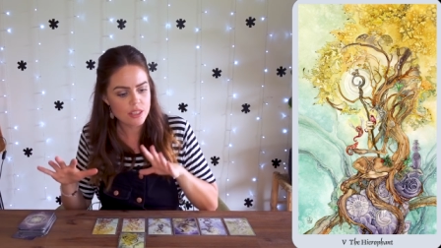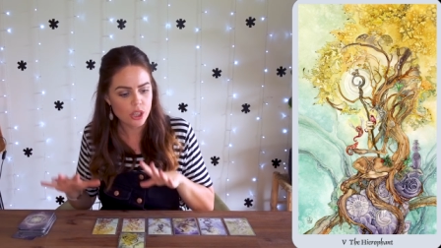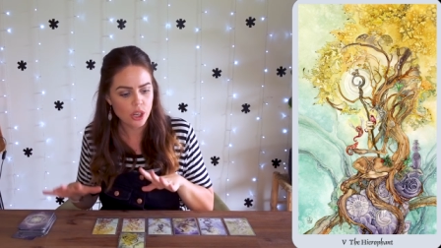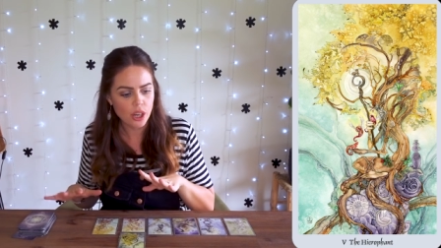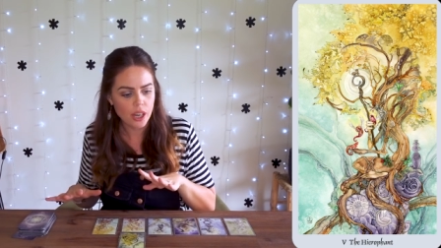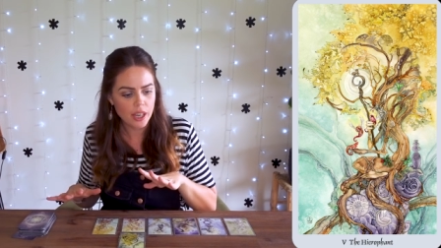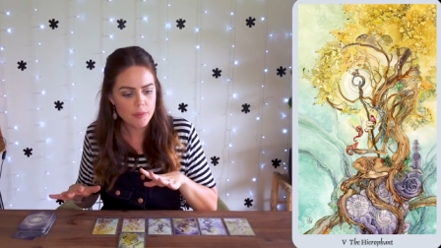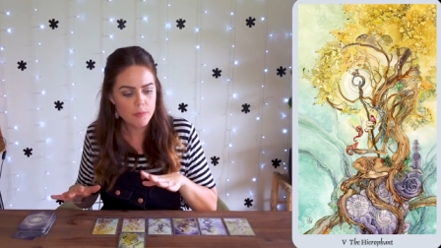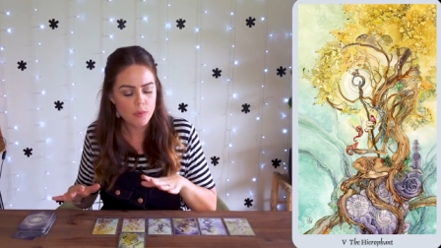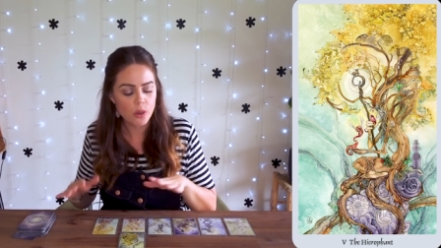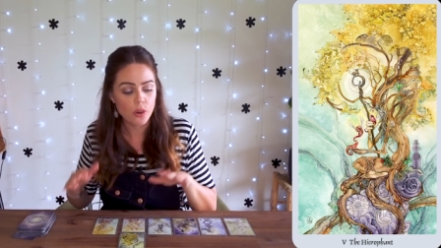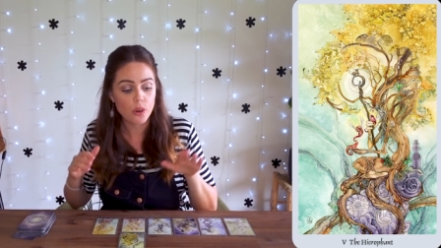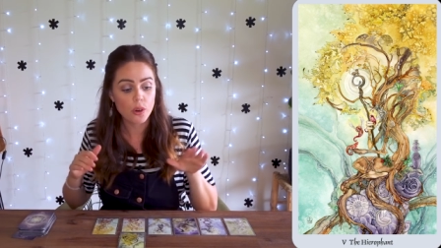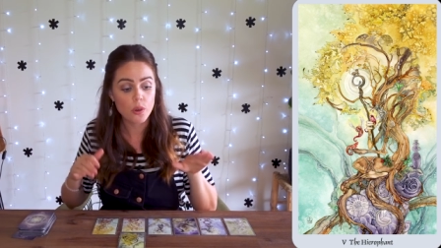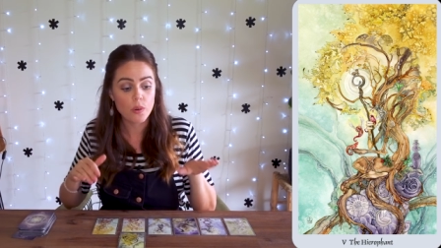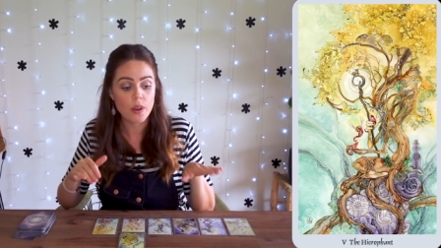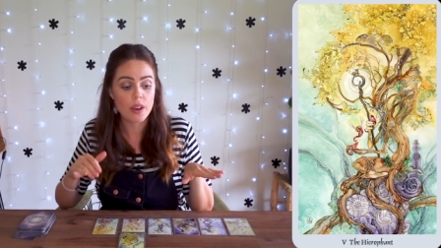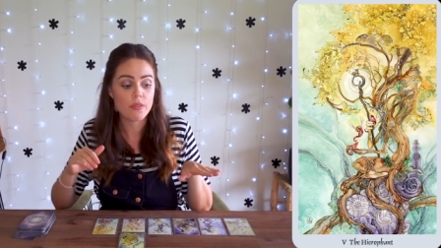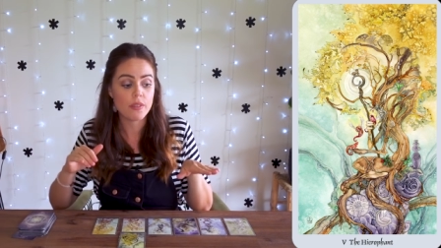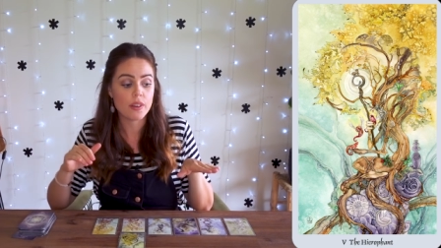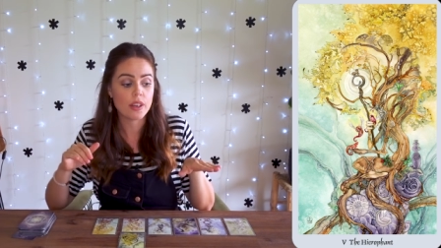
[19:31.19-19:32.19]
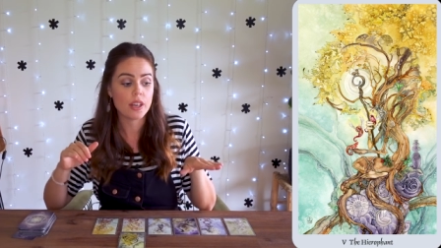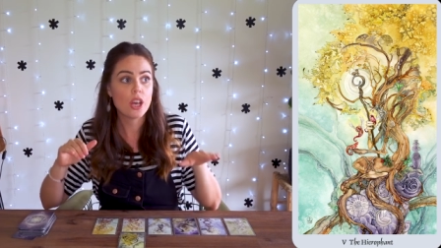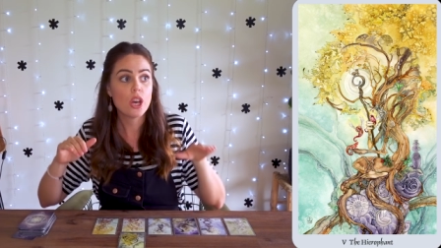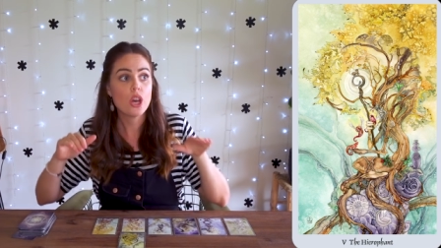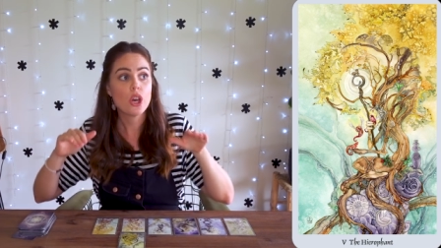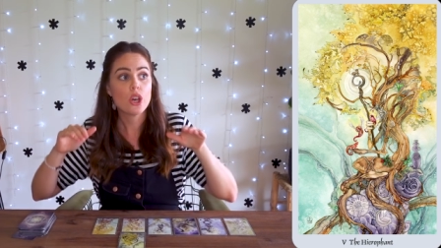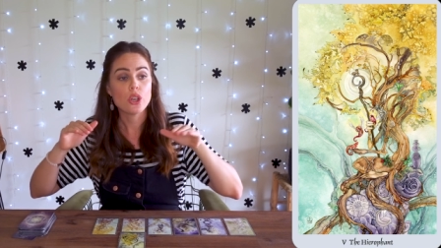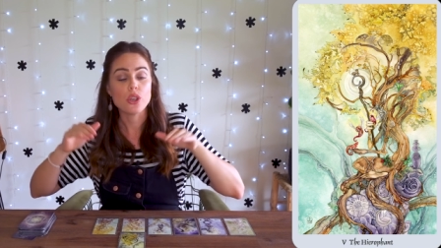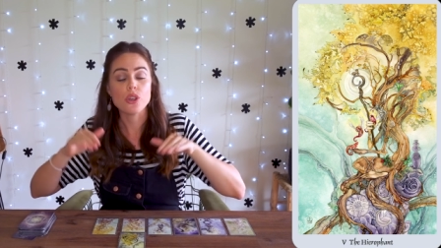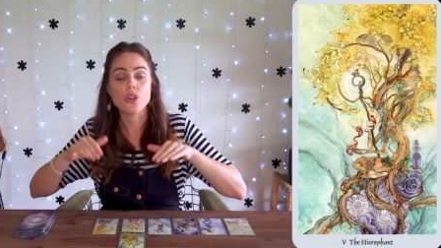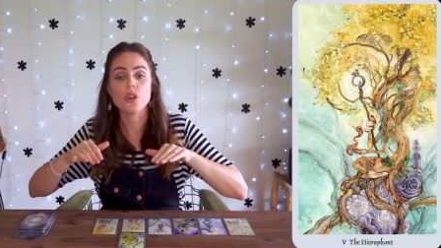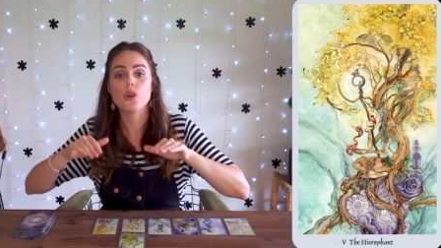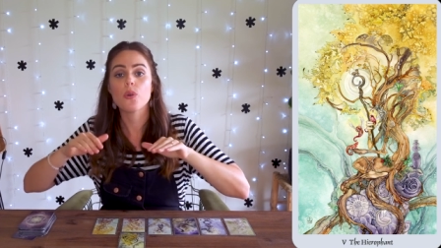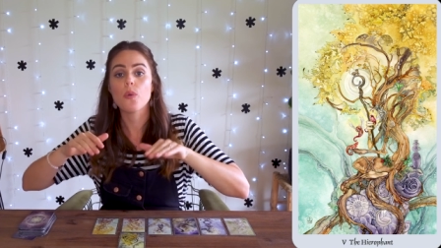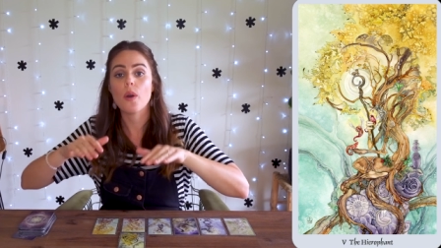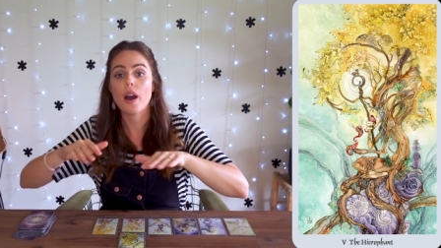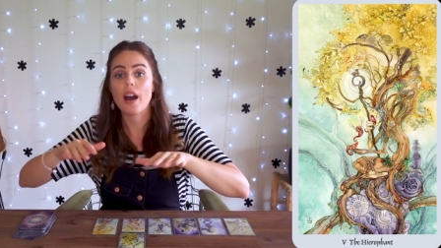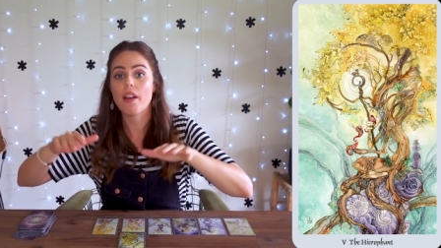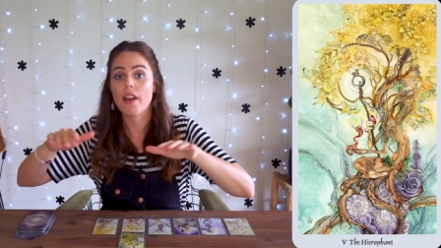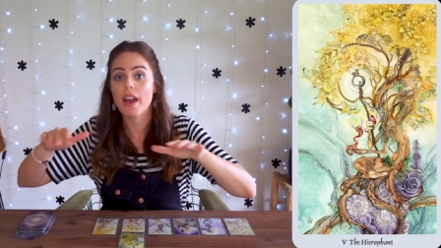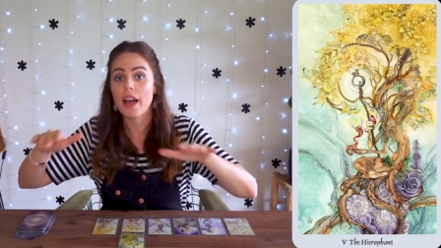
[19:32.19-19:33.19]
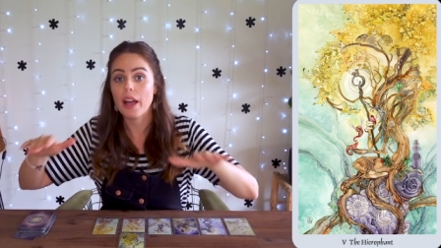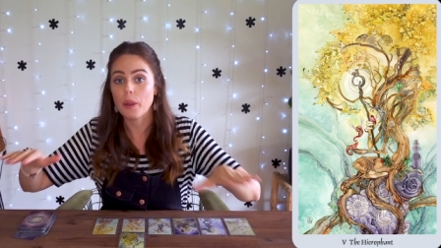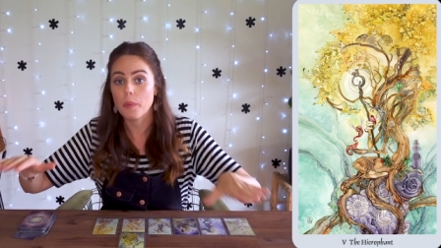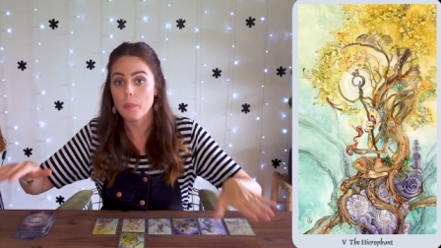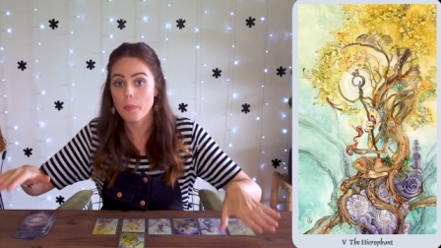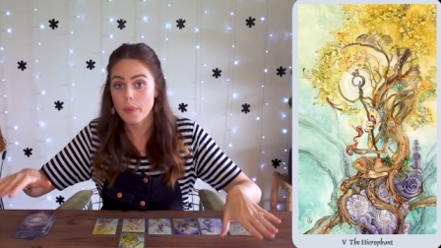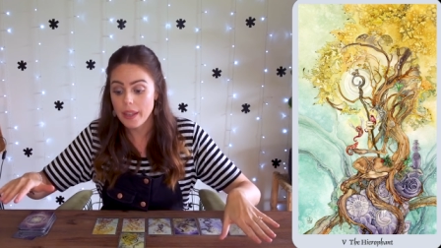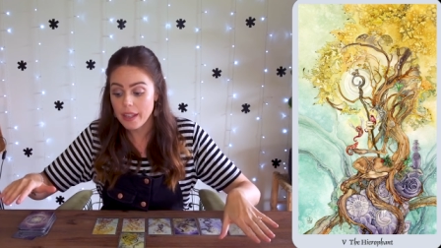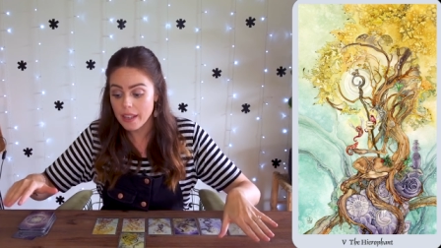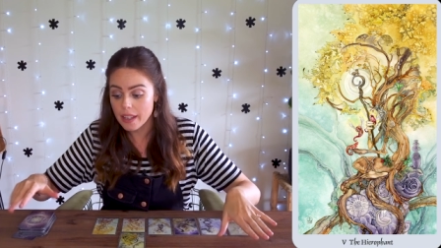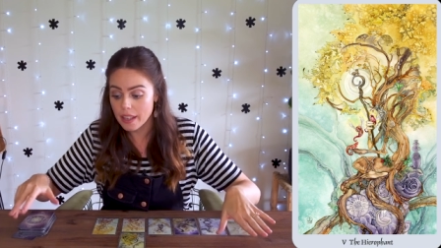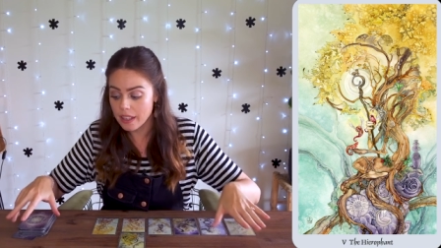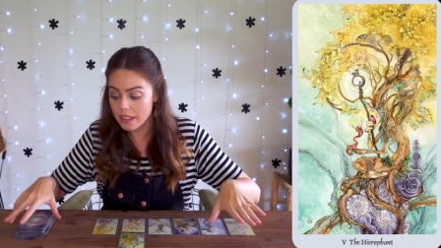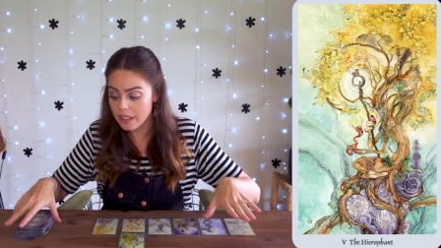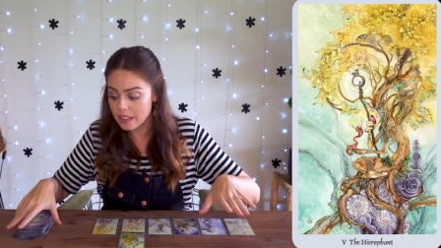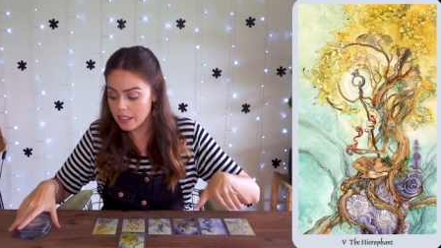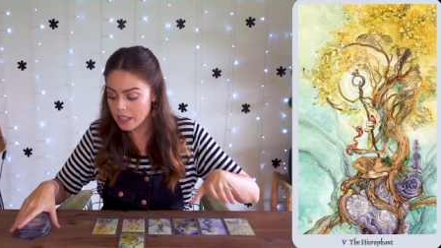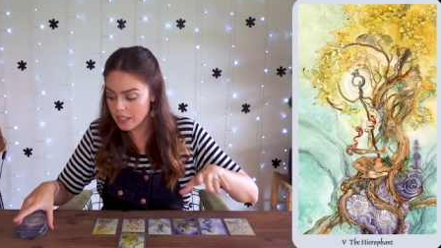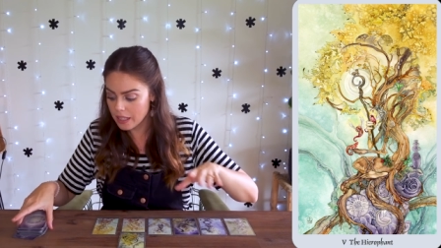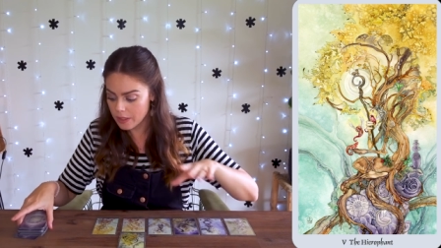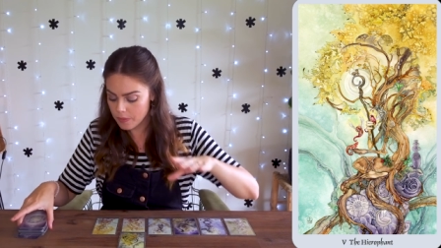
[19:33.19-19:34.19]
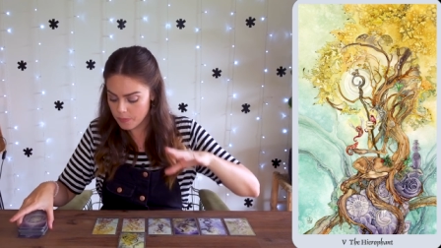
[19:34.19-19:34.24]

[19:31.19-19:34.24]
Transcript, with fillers: time or whoever you are helping,